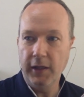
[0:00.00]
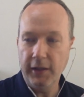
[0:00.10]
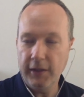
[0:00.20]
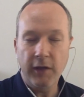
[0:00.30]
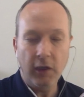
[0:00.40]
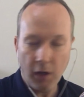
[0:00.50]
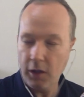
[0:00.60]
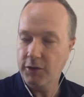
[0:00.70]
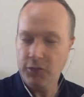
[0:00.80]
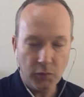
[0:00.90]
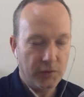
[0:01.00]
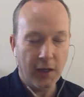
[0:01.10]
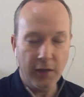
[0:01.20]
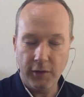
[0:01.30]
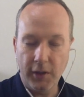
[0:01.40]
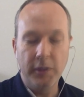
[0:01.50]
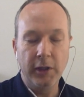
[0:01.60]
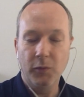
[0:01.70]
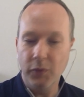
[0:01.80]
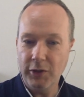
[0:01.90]
There are schools out there. I mean,
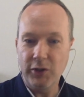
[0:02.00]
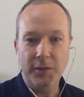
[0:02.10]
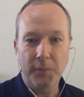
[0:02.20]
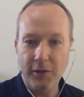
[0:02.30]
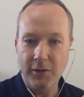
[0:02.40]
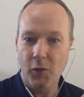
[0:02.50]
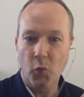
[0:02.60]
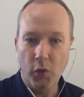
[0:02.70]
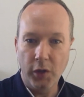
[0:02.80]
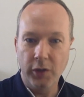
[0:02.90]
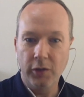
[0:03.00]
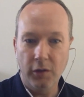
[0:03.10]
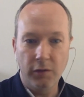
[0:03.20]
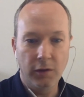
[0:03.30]
it really just depends on where you go.